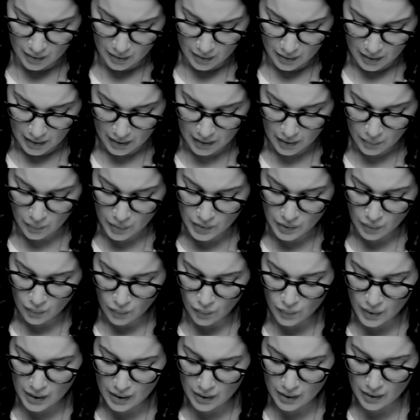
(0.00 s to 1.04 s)
And it was a
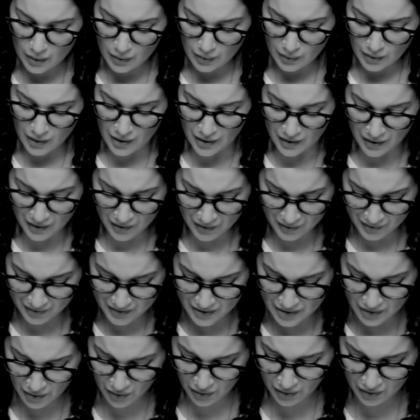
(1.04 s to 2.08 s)
real
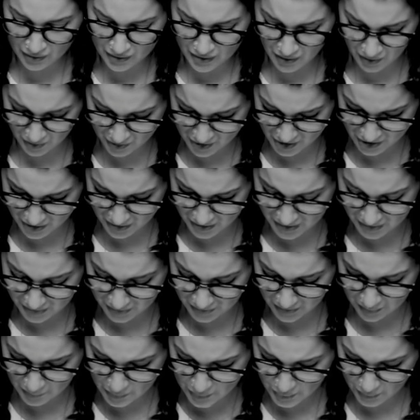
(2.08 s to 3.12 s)
dark notchy, and the
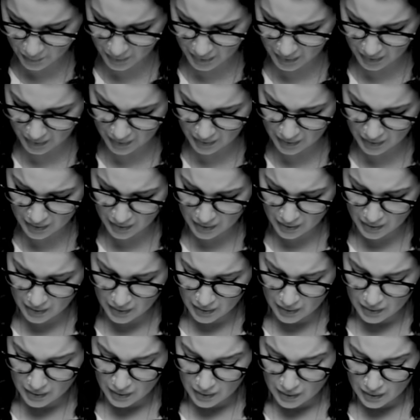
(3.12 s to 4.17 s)
lamps were lit.
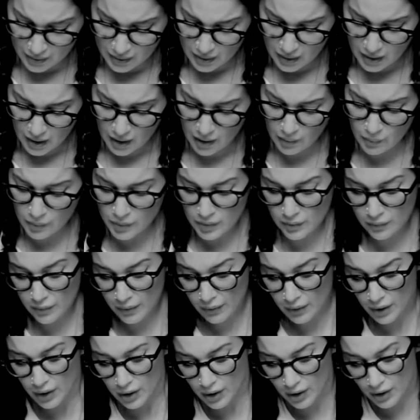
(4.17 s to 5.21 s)
It was a
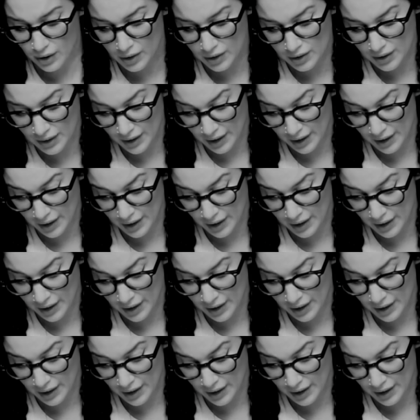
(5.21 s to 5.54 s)
very good,